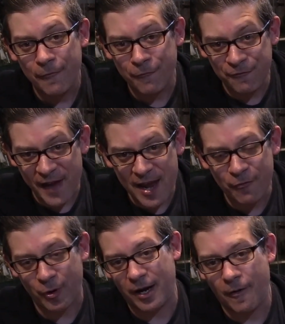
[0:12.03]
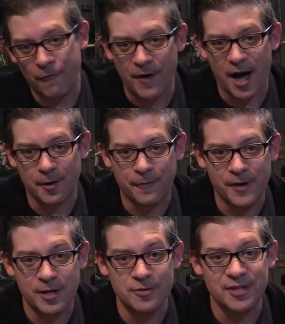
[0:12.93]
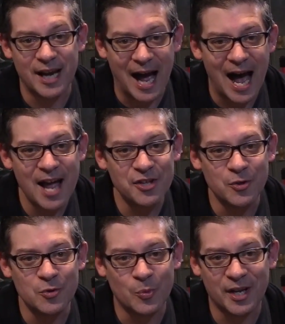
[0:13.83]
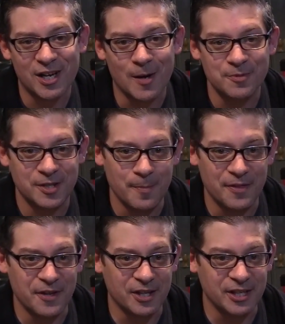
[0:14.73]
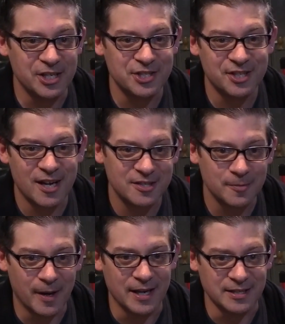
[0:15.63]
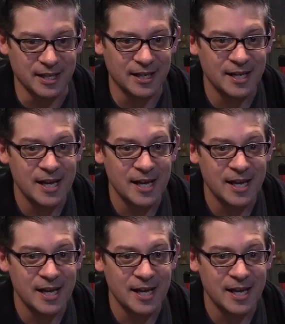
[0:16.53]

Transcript: favorite fodder figures that I use when it comes to Mythic Legions customizing.